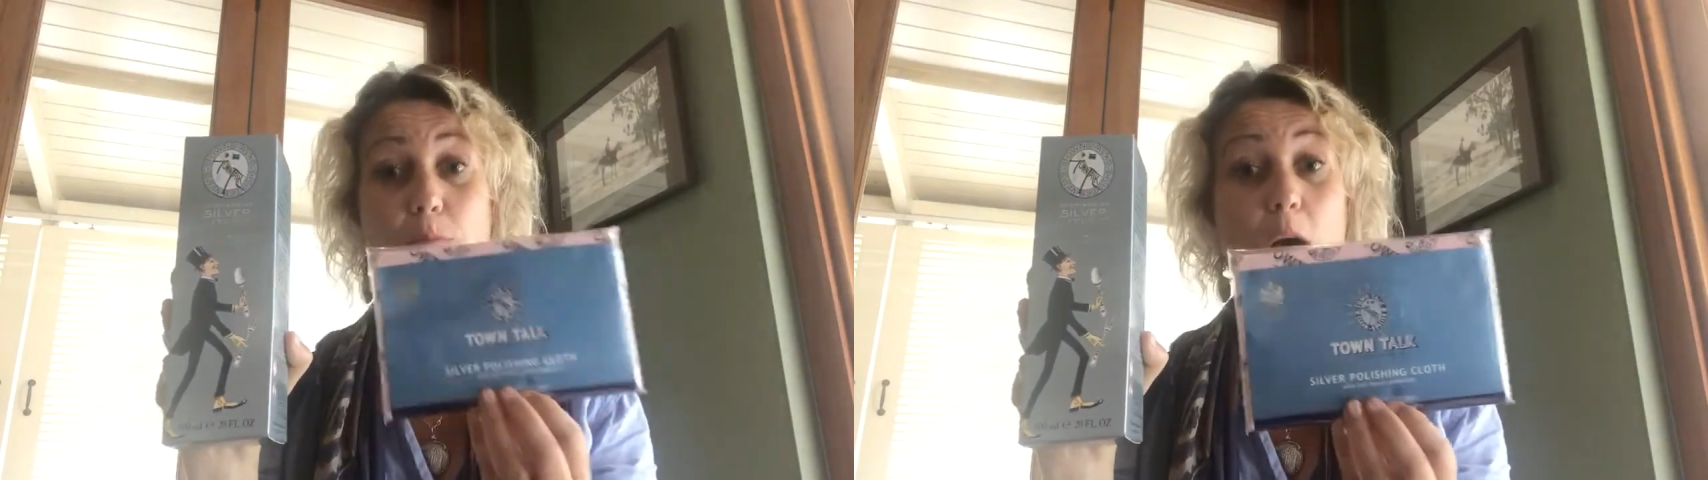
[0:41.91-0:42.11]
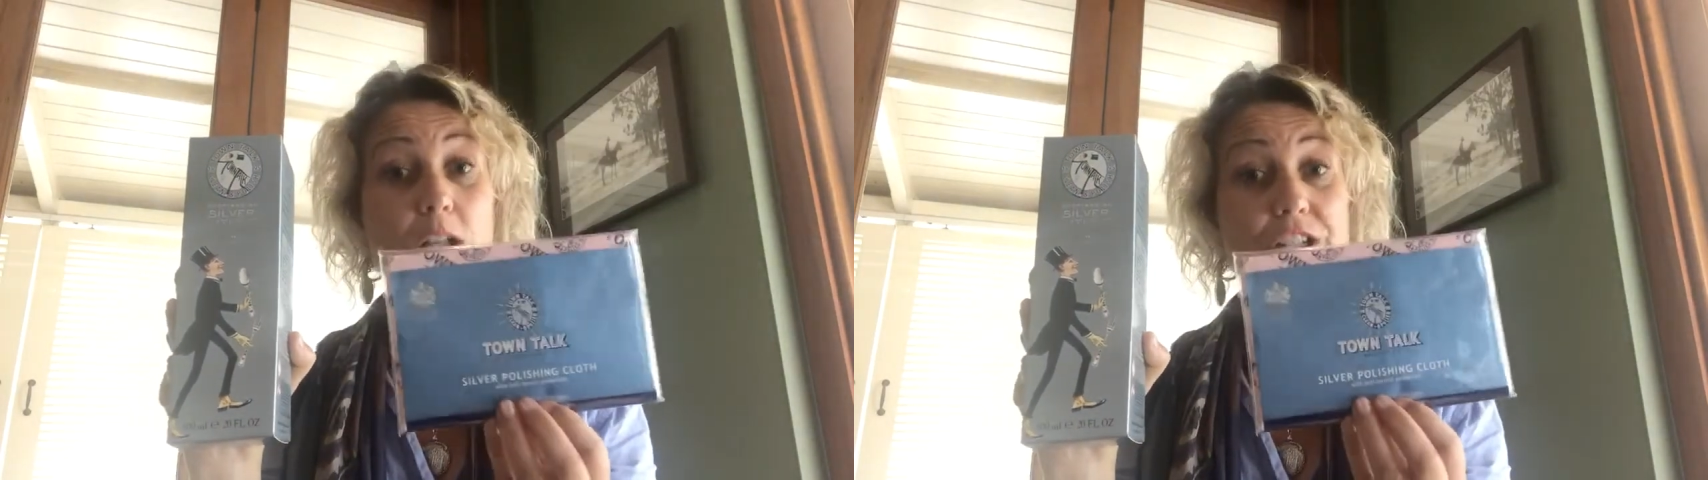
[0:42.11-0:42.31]

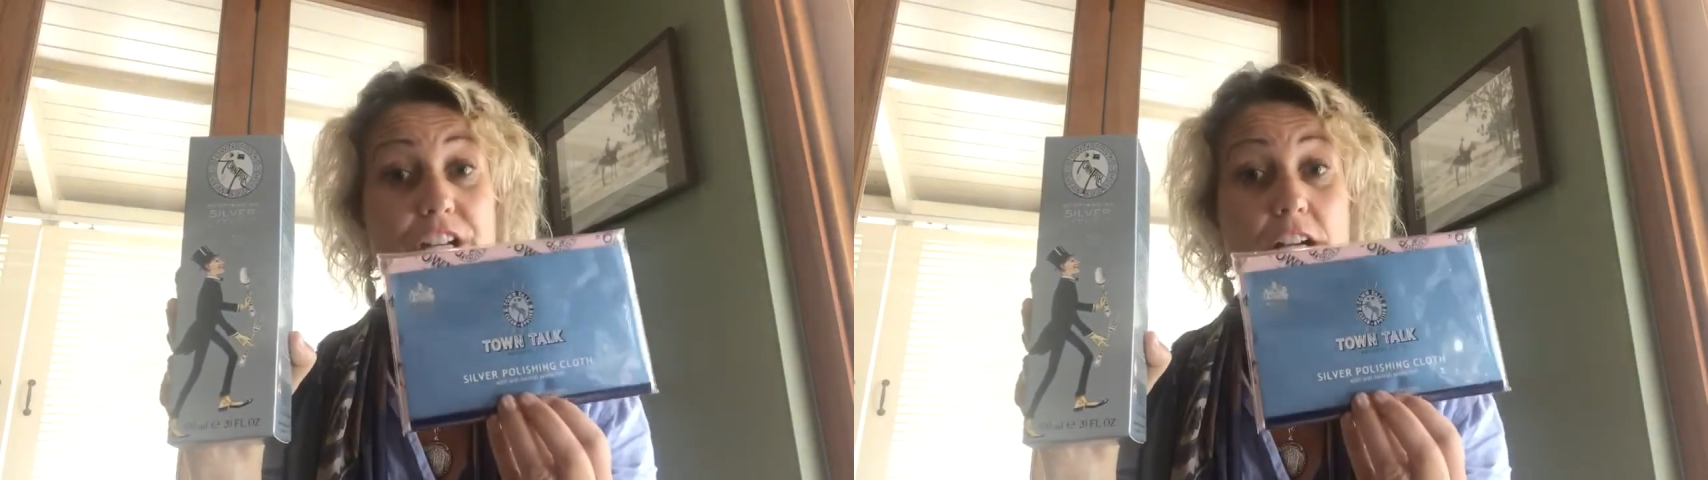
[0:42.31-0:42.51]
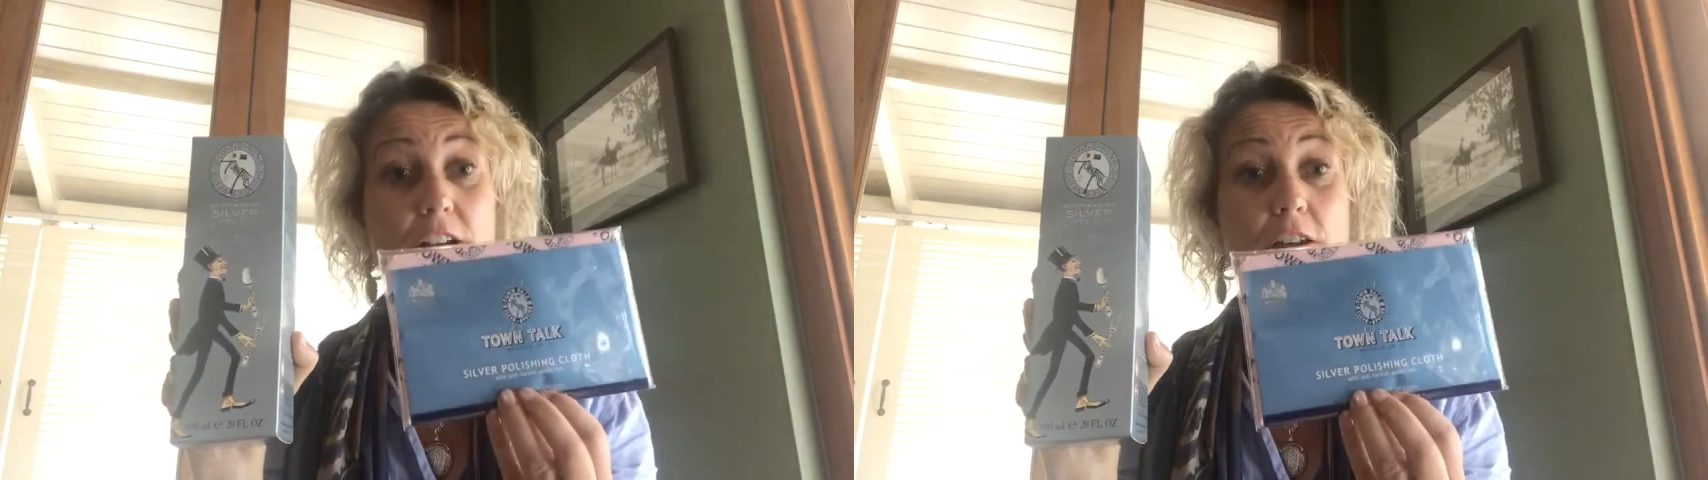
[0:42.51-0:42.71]

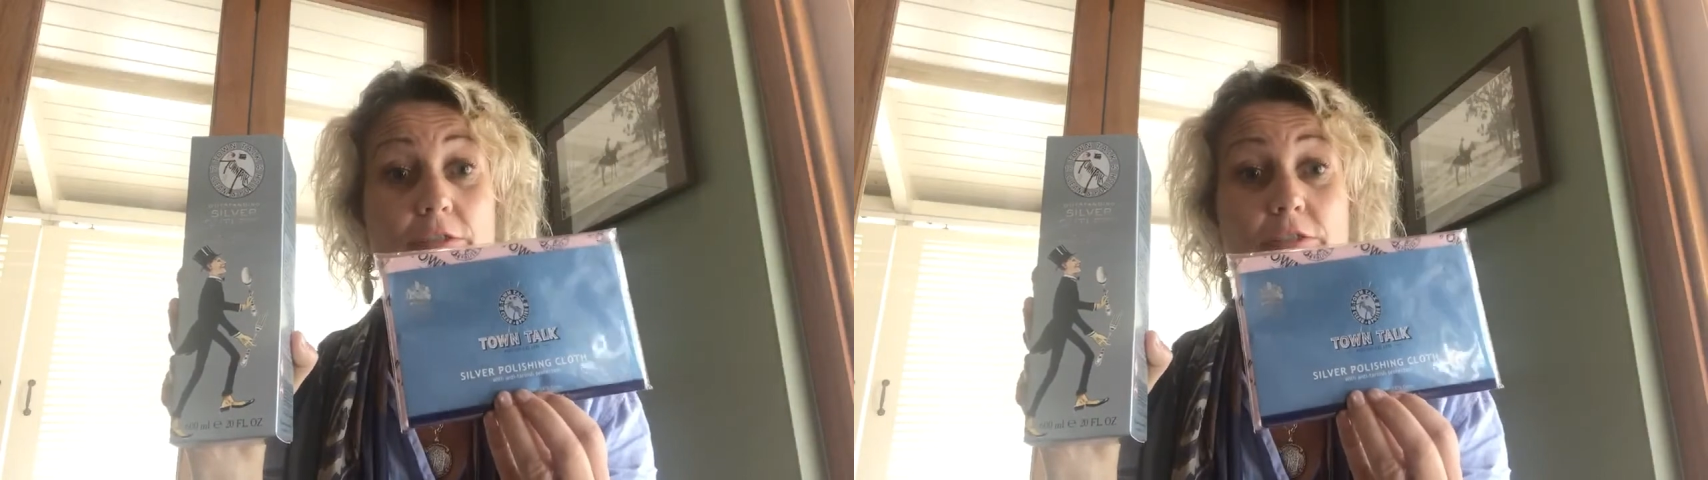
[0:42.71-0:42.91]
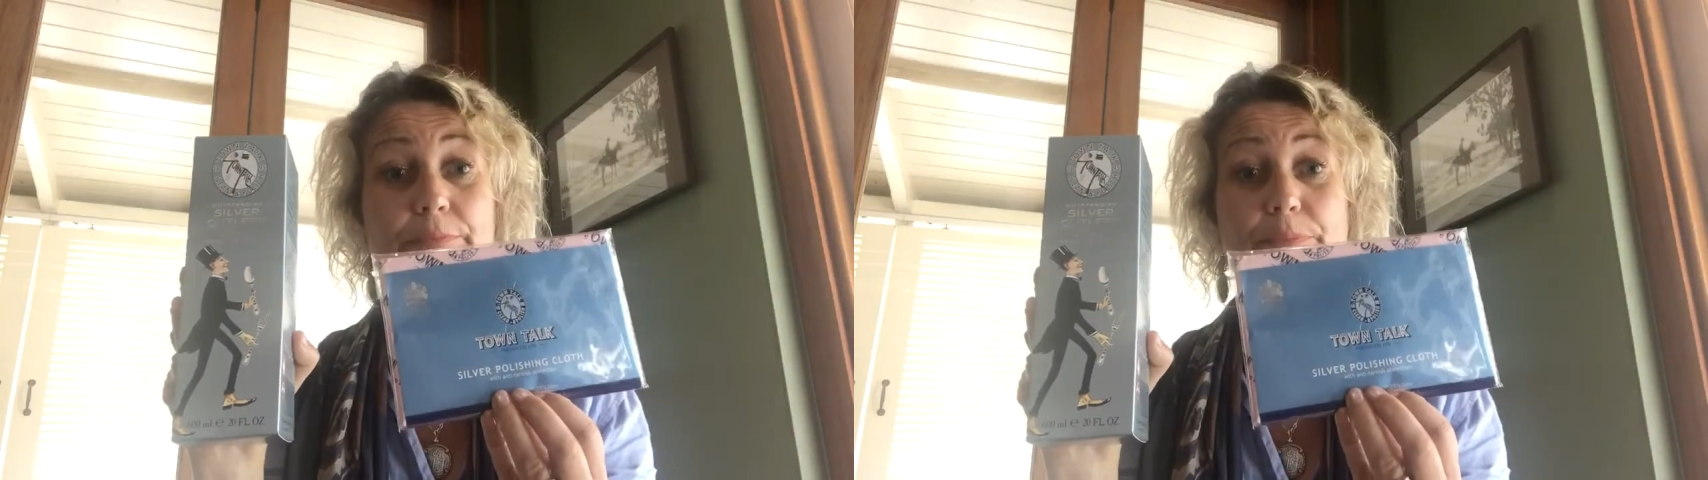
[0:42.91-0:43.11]
polishing
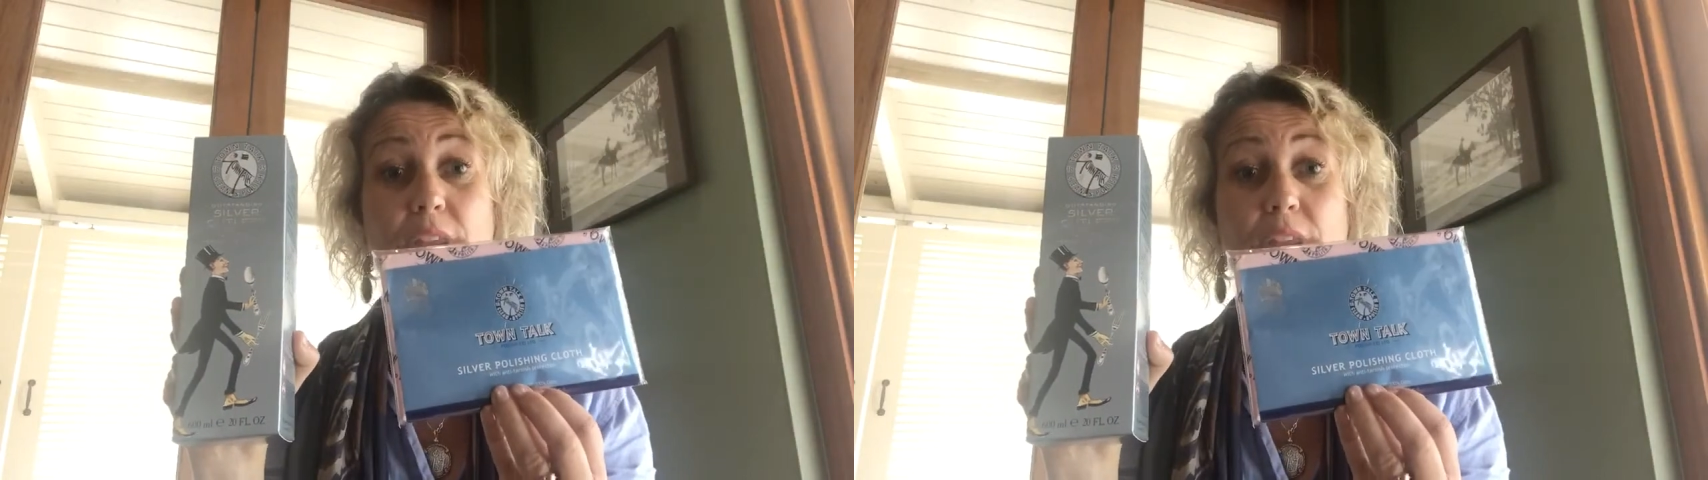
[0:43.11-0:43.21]
cloth